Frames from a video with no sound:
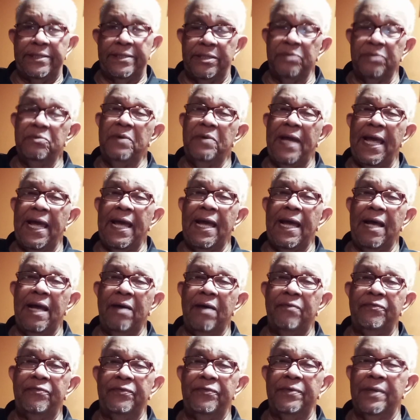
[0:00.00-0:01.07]
do
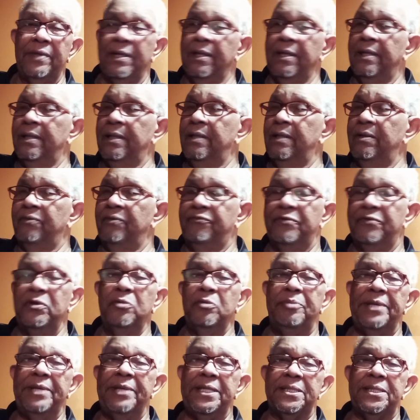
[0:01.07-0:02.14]
have a
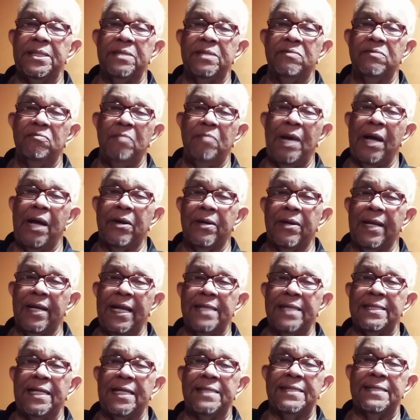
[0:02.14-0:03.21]
few pieces of modern,
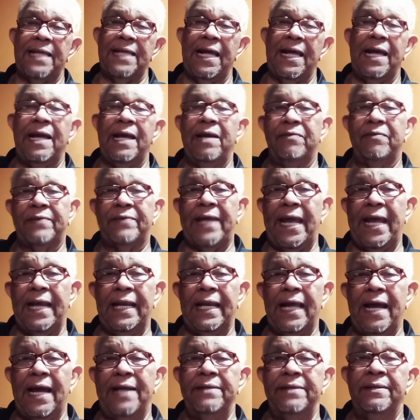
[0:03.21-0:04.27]
as I say, I have
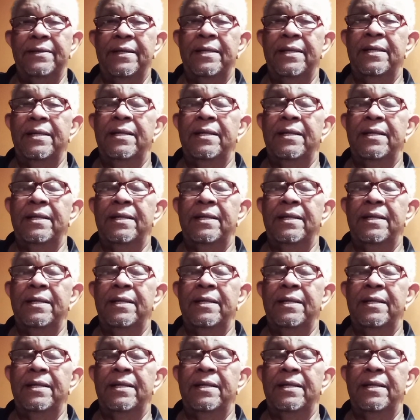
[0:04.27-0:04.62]
K-line